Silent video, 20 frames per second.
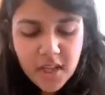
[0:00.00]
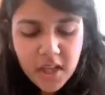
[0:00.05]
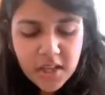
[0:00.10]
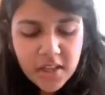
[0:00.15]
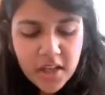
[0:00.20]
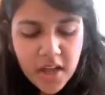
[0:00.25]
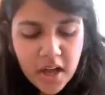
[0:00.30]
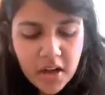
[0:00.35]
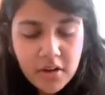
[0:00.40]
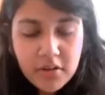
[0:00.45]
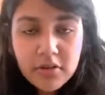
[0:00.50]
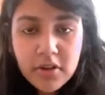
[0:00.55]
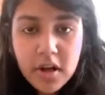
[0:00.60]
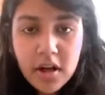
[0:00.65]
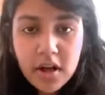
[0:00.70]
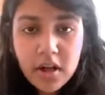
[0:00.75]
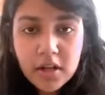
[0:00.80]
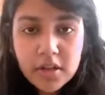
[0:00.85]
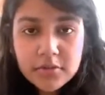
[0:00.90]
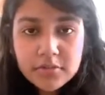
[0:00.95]

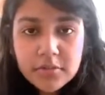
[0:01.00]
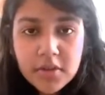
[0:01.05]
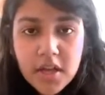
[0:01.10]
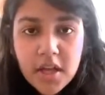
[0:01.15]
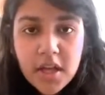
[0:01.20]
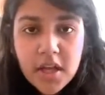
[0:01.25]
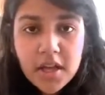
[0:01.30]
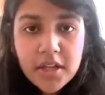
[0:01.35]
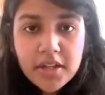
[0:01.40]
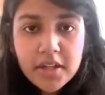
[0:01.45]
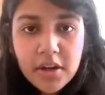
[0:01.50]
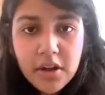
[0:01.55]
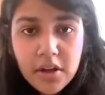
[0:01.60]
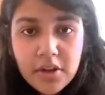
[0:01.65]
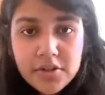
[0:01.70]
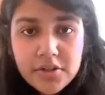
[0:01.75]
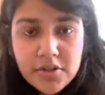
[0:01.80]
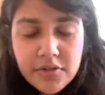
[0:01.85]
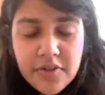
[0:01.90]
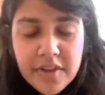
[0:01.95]
Now
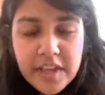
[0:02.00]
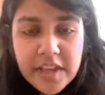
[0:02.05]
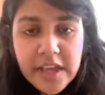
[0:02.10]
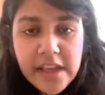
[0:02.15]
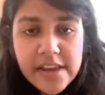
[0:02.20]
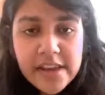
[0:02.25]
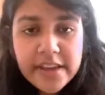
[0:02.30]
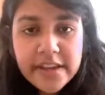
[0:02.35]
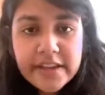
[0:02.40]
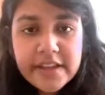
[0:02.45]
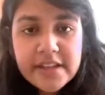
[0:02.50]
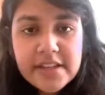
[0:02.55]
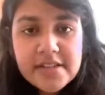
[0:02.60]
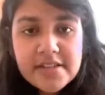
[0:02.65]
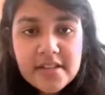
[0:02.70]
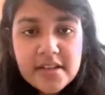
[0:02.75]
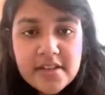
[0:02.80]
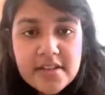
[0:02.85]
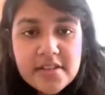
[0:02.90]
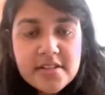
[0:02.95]
also we can
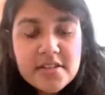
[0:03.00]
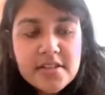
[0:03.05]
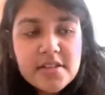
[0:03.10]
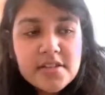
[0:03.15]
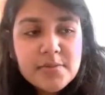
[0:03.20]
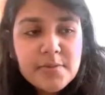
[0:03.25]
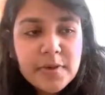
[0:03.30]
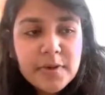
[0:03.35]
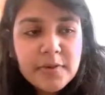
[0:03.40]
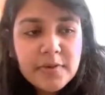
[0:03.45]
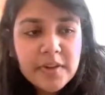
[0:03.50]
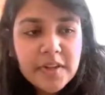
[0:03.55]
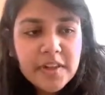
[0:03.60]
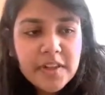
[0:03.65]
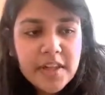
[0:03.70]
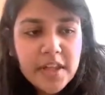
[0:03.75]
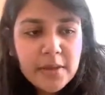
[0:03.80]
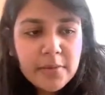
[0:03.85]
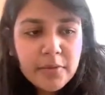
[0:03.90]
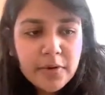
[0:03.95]
increase the distance
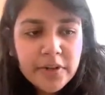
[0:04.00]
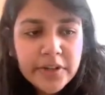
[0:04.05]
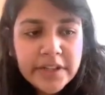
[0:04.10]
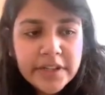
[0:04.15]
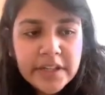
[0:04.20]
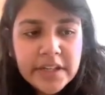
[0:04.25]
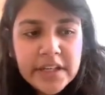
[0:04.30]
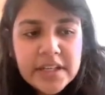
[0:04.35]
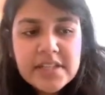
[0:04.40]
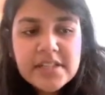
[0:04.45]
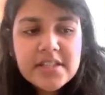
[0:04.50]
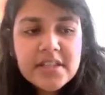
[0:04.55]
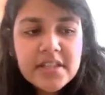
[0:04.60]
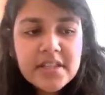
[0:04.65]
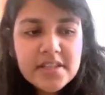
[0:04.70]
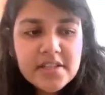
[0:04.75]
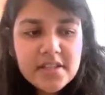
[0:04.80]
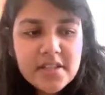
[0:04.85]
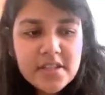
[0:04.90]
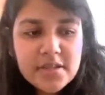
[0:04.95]
between them or decrease the
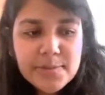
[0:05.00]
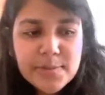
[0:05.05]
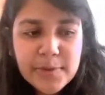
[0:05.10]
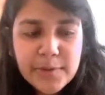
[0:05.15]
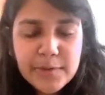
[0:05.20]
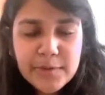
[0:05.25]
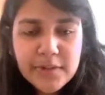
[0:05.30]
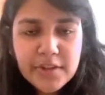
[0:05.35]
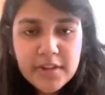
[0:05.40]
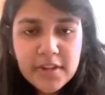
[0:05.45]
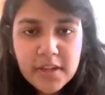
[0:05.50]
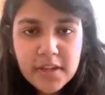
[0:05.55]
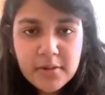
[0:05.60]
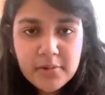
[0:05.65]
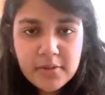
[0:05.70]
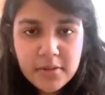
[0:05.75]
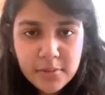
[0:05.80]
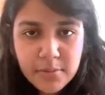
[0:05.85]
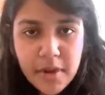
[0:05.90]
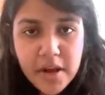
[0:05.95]
distance between
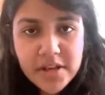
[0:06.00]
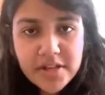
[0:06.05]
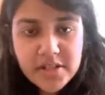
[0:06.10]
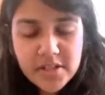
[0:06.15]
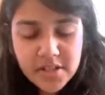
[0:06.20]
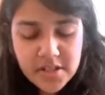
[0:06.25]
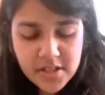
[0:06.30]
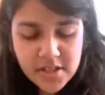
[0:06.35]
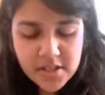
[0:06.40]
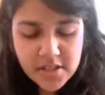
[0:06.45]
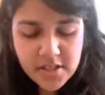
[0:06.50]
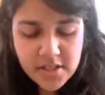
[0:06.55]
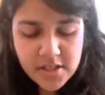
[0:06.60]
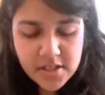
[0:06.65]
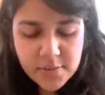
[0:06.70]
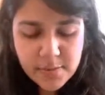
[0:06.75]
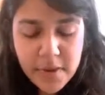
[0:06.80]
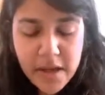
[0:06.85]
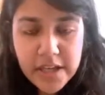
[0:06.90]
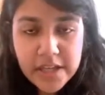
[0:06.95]
them, the margin
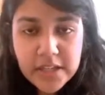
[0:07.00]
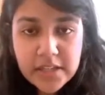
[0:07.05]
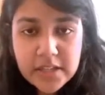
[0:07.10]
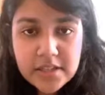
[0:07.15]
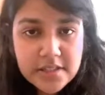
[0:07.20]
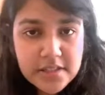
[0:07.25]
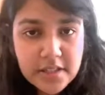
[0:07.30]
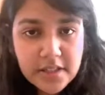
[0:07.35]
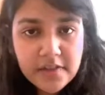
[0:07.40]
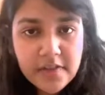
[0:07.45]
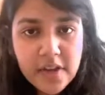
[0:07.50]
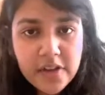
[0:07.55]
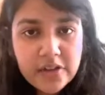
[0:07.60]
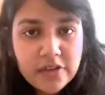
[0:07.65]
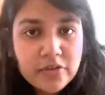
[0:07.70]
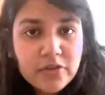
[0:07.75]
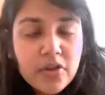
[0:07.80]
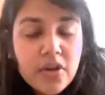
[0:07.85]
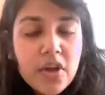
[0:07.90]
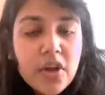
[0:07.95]
distance, by its C
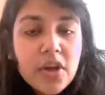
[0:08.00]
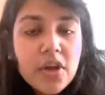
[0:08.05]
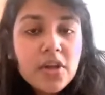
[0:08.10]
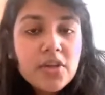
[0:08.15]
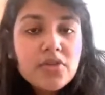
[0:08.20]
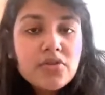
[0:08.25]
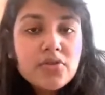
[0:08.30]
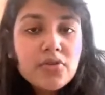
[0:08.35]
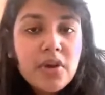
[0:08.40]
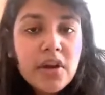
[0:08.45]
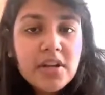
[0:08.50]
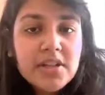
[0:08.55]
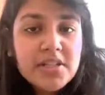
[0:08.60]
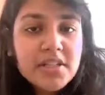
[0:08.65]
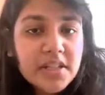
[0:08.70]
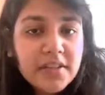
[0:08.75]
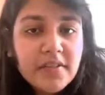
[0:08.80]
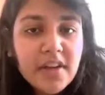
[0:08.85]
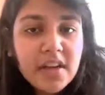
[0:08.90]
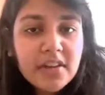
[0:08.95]
value. So our
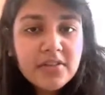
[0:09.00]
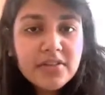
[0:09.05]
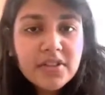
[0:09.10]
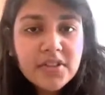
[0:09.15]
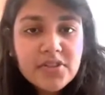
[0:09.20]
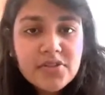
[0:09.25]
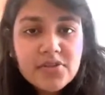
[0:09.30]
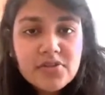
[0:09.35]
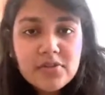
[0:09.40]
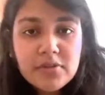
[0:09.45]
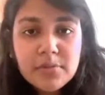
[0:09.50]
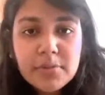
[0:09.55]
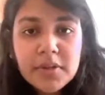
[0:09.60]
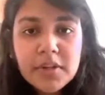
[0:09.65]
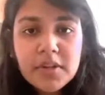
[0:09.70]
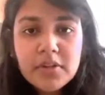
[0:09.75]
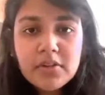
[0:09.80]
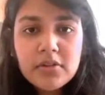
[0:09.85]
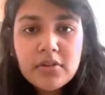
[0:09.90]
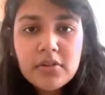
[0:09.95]
C value needs to be
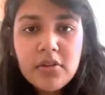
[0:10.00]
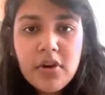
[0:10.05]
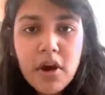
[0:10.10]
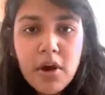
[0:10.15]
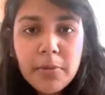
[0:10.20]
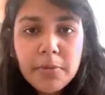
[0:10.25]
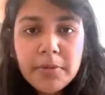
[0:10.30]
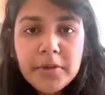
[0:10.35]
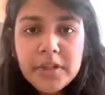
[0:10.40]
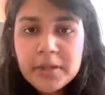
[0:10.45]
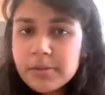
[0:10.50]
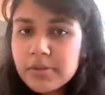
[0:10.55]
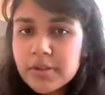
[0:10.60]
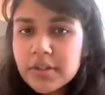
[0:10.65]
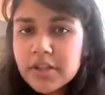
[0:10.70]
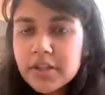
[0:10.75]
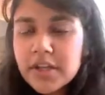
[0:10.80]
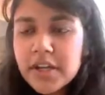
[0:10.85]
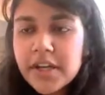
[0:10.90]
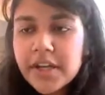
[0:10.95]

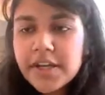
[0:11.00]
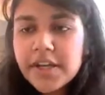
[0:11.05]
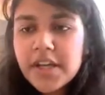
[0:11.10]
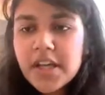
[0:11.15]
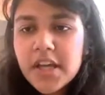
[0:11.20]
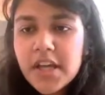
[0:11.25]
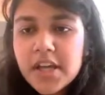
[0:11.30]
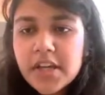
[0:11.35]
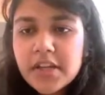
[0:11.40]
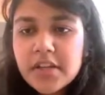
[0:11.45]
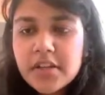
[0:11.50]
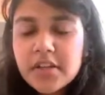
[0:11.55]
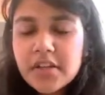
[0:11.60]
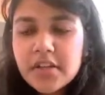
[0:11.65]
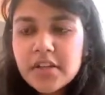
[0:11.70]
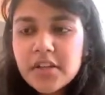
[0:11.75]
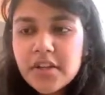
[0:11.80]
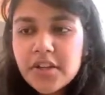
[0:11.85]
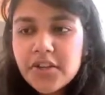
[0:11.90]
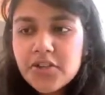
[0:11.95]
optimal, right? And
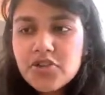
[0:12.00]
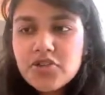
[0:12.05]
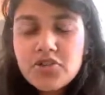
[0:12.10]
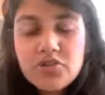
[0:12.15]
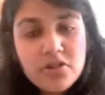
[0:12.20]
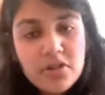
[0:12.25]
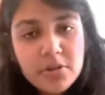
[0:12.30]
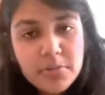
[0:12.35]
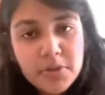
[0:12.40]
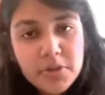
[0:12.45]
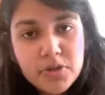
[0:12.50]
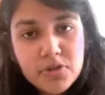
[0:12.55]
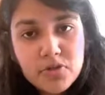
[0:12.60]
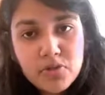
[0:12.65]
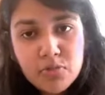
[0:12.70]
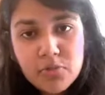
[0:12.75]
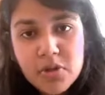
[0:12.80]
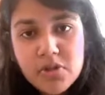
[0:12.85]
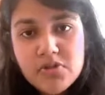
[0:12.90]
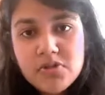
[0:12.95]
it shouldn't be
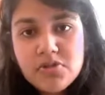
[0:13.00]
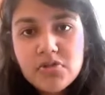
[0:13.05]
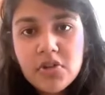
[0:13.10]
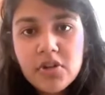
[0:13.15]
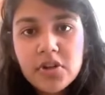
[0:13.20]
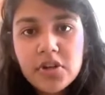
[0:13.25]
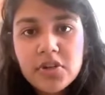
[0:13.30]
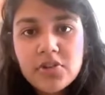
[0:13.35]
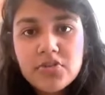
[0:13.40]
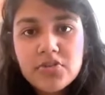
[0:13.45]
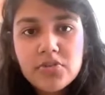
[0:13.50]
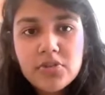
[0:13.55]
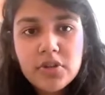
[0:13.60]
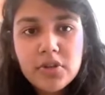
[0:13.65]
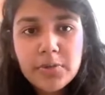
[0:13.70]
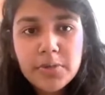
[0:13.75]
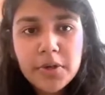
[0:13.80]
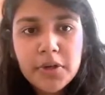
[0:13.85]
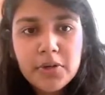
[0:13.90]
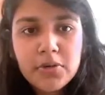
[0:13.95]
too much or it
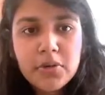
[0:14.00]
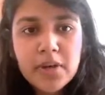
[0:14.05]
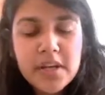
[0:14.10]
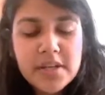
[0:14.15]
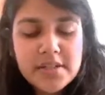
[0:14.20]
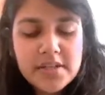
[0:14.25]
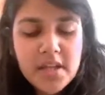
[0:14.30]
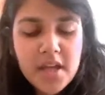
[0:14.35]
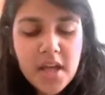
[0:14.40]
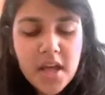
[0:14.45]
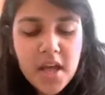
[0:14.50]
shouldn't be too less.